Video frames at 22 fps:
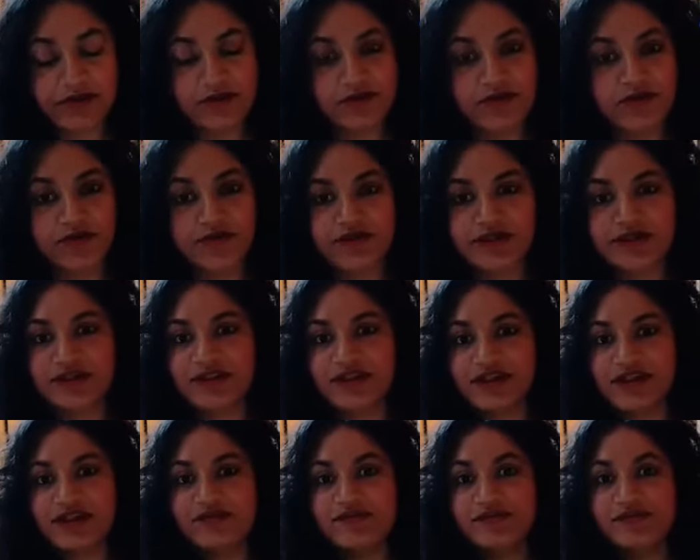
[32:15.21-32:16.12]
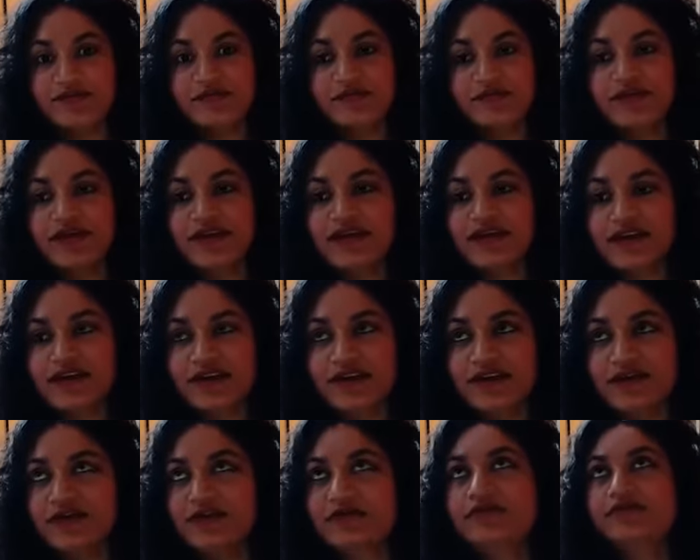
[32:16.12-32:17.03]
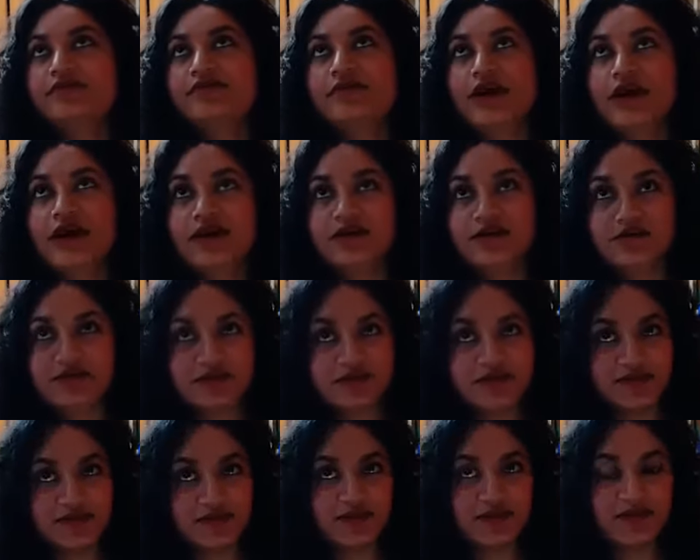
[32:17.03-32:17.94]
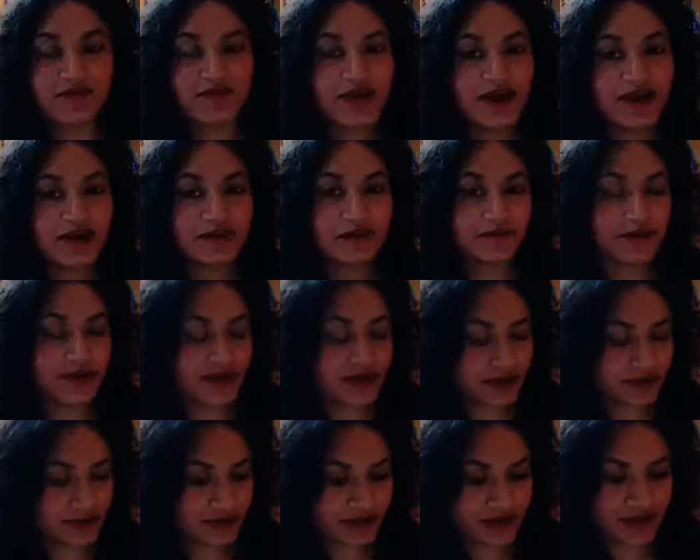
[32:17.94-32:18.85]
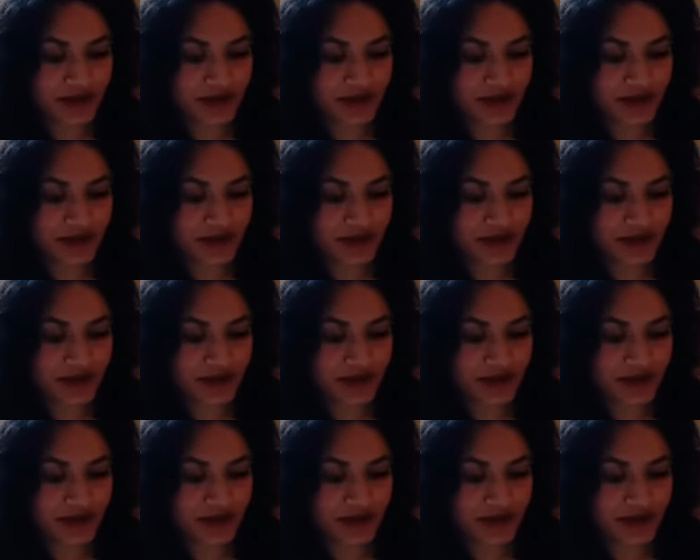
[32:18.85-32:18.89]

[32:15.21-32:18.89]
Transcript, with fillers: use this life to create, and I don't just mean write, paint.